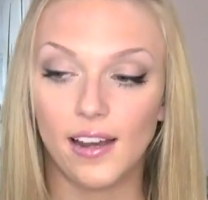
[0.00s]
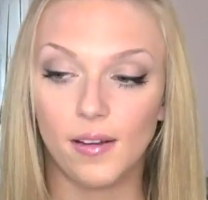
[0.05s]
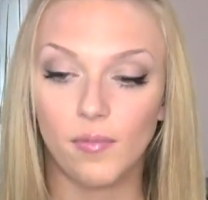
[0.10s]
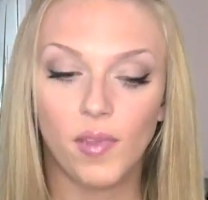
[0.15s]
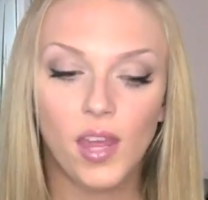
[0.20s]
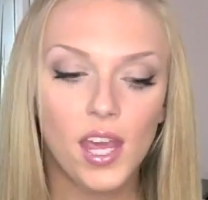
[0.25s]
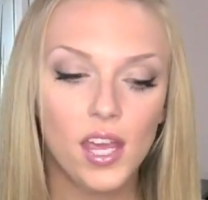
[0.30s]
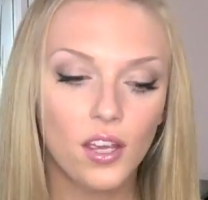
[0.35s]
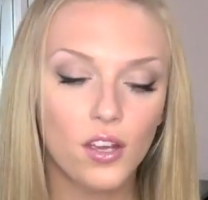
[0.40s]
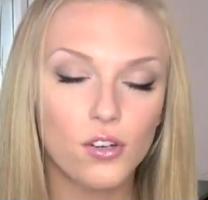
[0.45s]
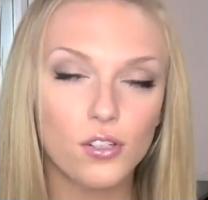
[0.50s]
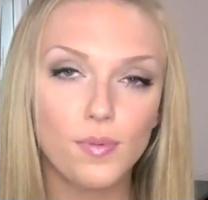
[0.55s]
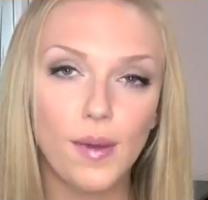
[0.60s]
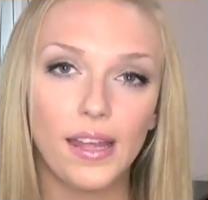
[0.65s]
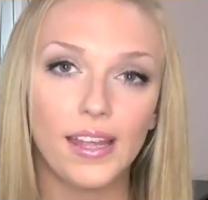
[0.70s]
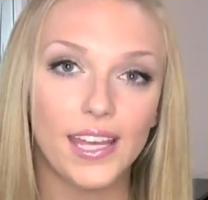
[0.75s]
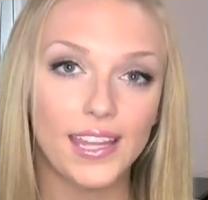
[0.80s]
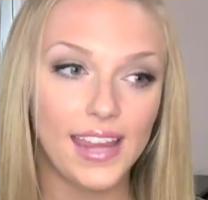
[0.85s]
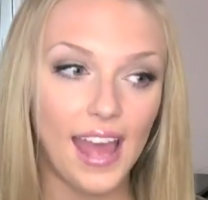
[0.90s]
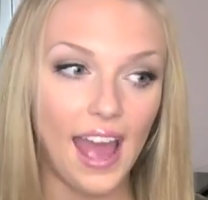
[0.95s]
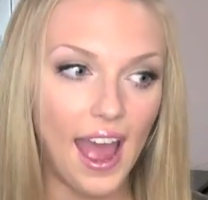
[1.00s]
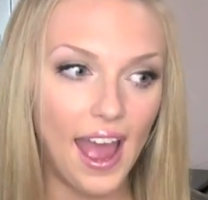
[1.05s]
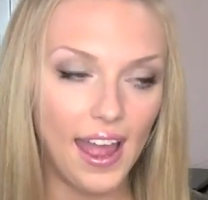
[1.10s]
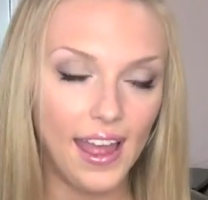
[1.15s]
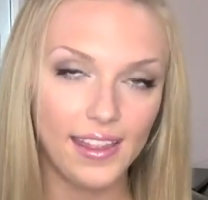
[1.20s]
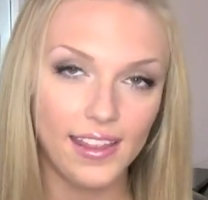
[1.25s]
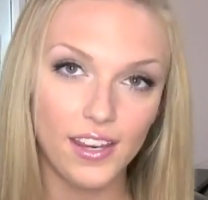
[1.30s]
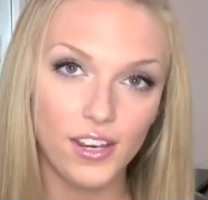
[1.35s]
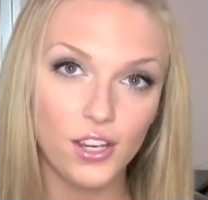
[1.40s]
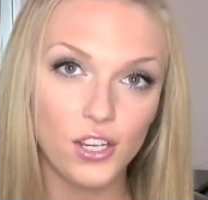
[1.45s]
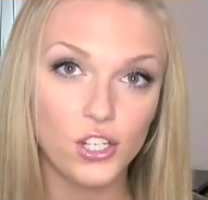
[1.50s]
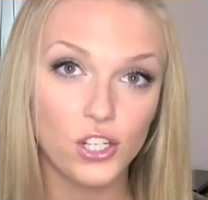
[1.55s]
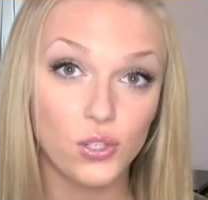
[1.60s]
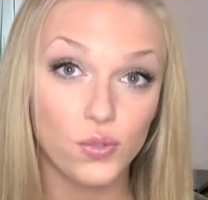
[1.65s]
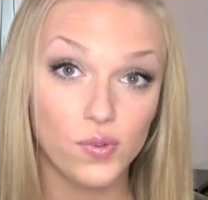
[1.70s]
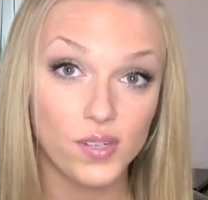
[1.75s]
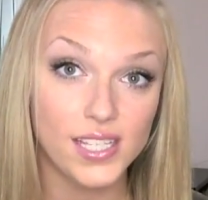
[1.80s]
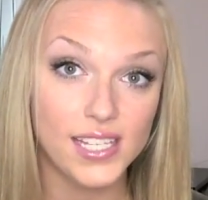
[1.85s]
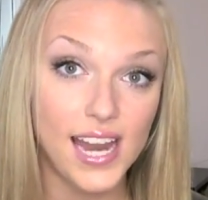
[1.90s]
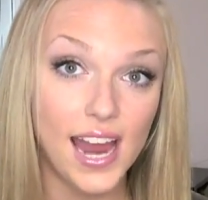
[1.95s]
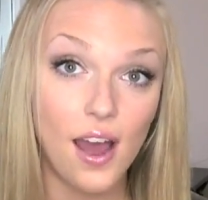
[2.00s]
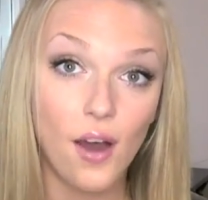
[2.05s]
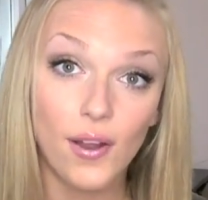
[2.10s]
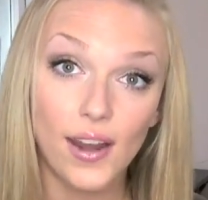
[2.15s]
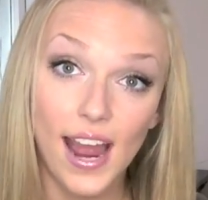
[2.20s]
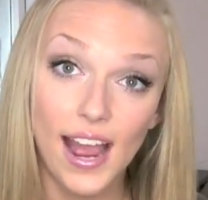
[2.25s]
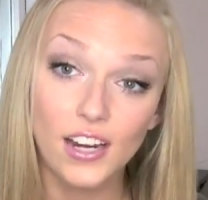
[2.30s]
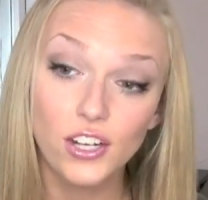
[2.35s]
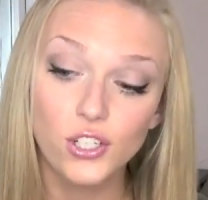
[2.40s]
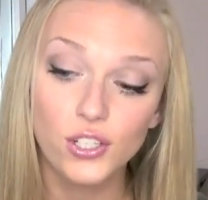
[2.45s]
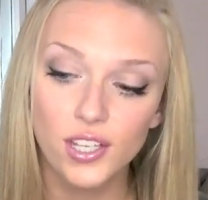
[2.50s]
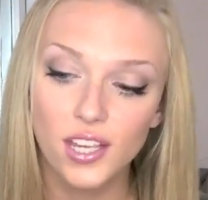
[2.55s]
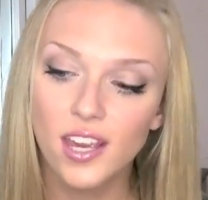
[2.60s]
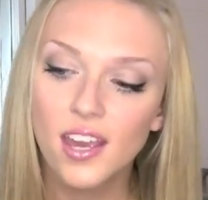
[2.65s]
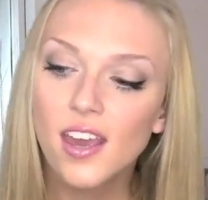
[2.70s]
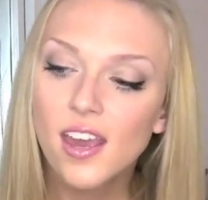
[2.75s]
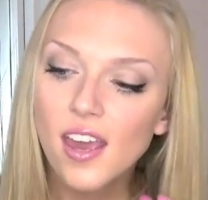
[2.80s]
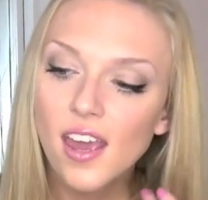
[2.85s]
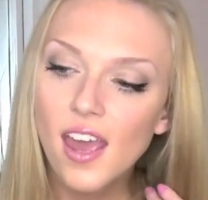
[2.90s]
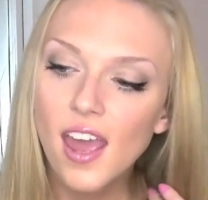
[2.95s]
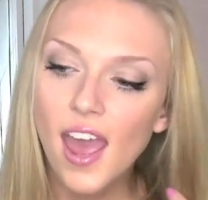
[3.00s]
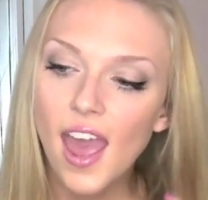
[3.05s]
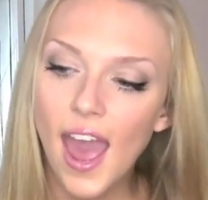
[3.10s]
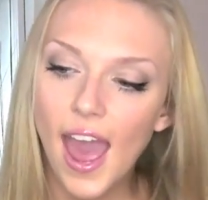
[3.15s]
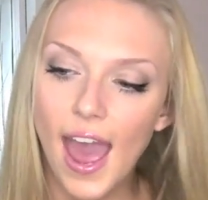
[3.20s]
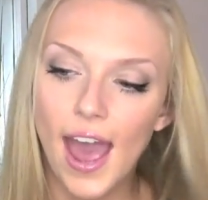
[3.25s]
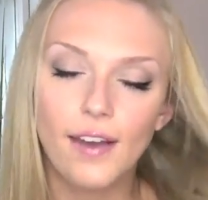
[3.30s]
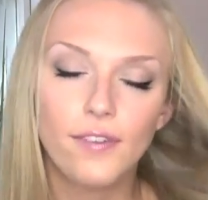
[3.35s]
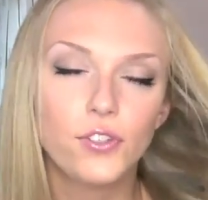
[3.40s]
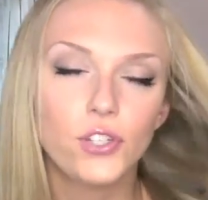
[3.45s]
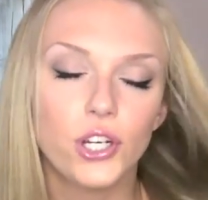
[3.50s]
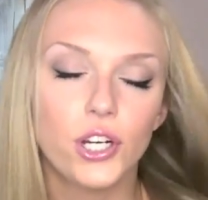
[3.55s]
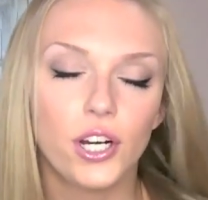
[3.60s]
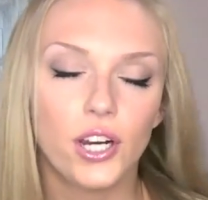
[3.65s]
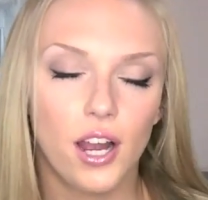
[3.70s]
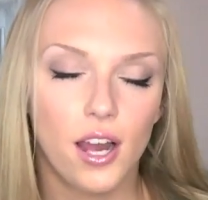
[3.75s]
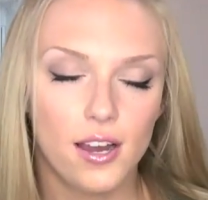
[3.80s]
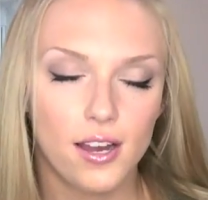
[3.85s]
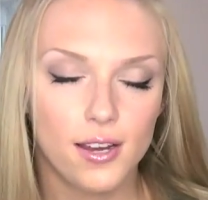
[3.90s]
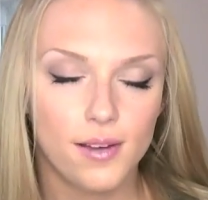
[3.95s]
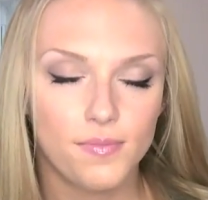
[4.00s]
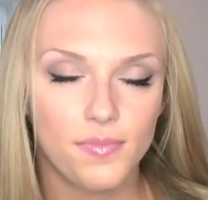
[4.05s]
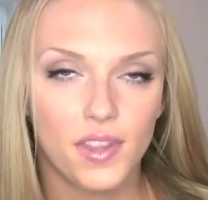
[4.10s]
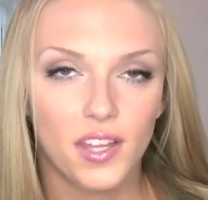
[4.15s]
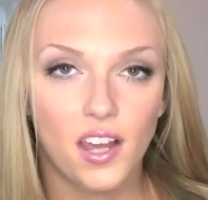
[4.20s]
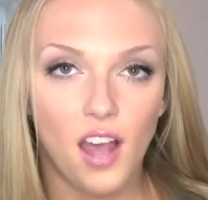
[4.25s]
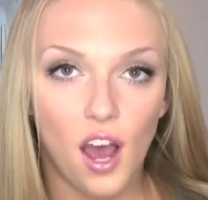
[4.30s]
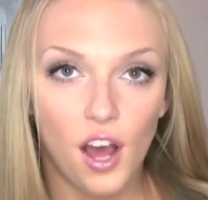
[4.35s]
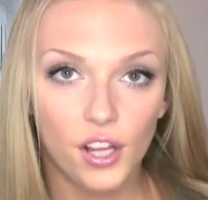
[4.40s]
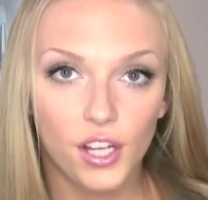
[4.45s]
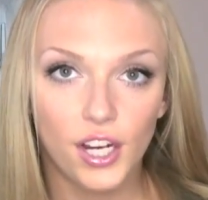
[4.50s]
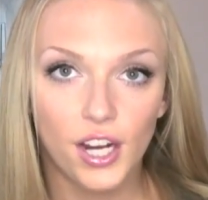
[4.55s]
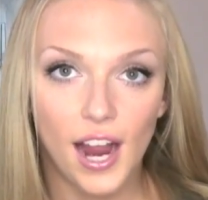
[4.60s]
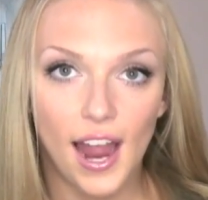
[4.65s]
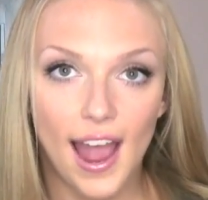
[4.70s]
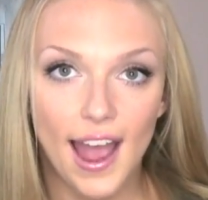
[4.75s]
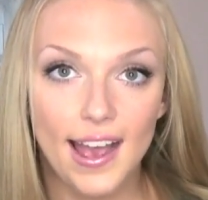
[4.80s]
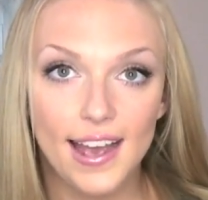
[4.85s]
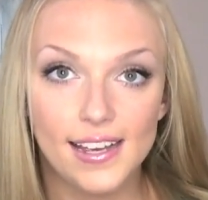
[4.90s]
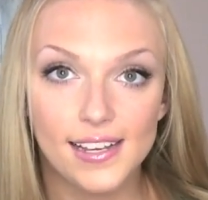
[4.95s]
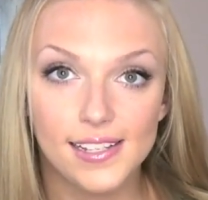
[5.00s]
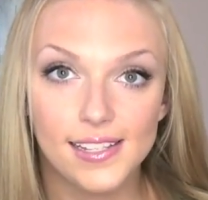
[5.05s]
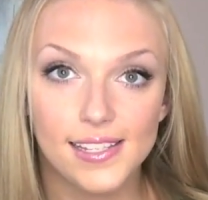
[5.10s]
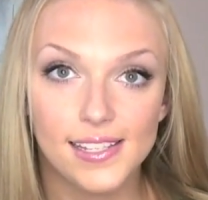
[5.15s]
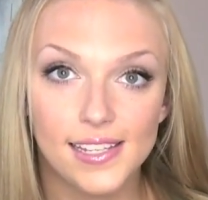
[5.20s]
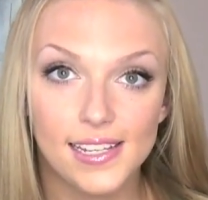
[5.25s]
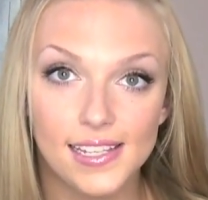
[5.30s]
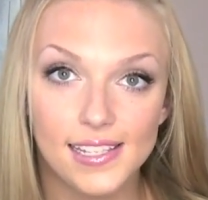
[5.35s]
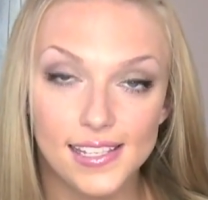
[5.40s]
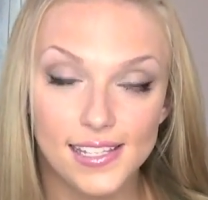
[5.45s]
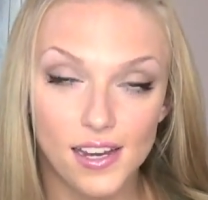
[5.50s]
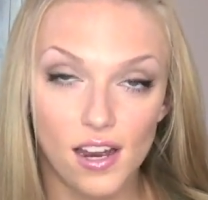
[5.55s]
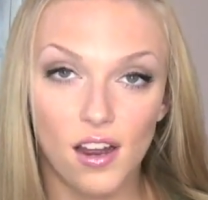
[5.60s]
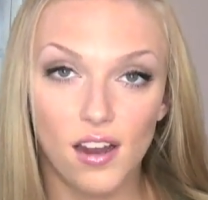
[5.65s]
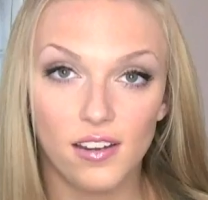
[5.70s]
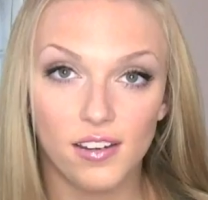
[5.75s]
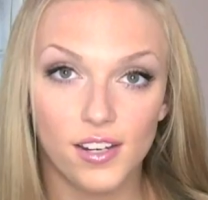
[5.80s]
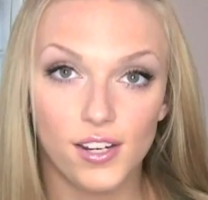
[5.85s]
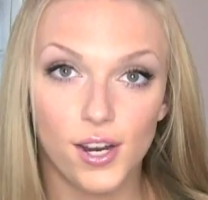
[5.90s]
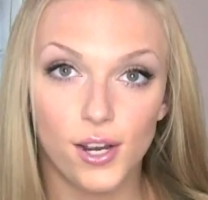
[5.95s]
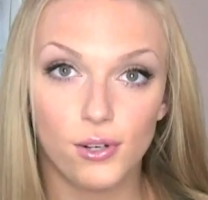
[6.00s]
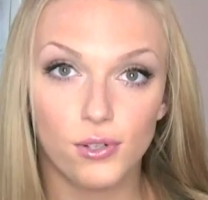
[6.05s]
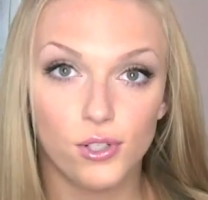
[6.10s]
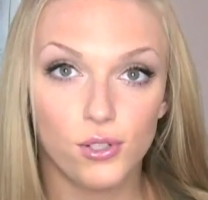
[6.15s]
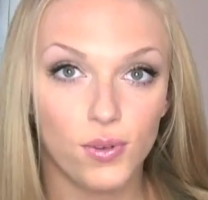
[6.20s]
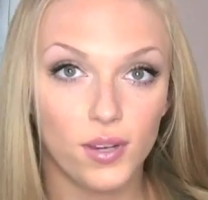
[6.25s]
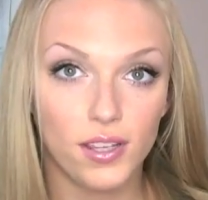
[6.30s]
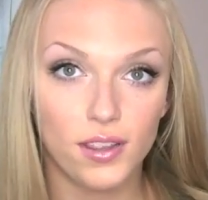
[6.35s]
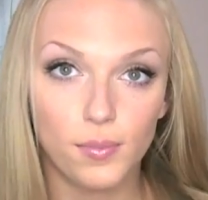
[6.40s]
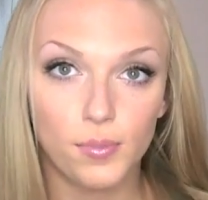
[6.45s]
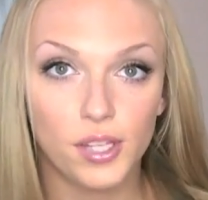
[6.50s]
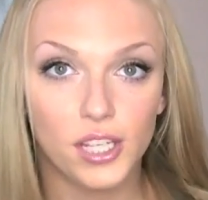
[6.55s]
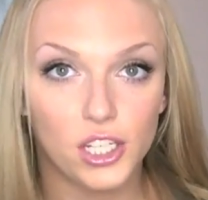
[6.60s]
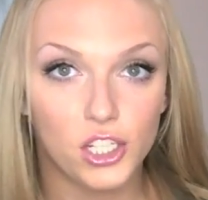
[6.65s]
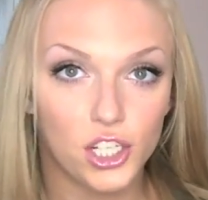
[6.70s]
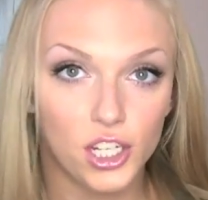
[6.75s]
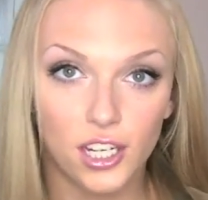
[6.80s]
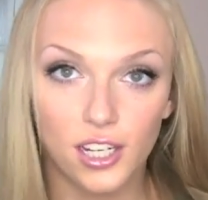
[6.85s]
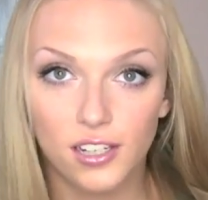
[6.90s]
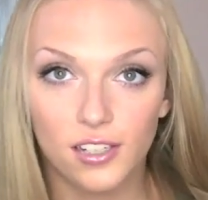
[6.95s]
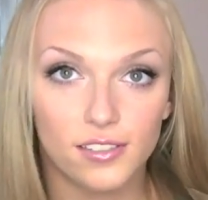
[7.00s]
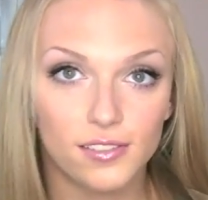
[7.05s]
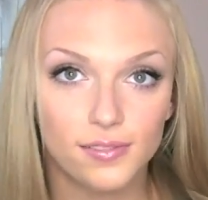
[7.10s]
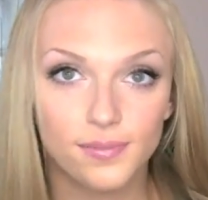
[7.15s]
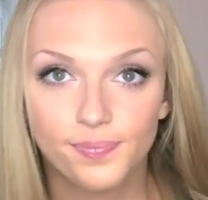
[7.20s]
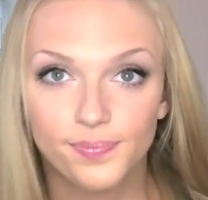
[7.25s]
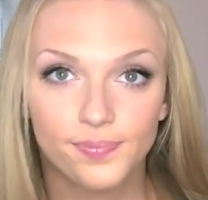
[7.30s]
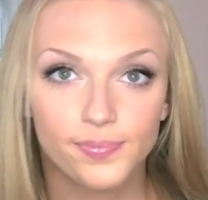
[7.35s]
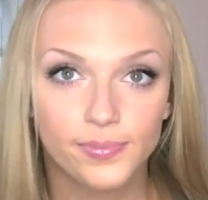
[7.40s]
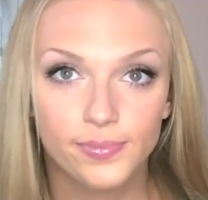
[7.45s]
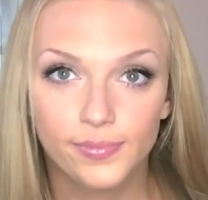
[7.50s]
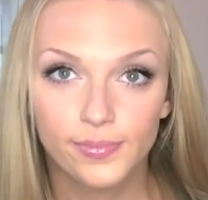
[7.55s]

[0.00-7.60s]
Um, it goes by like that, and then you can just rinse it out. And actually, after um, the color has is done, you know, doing the bleaching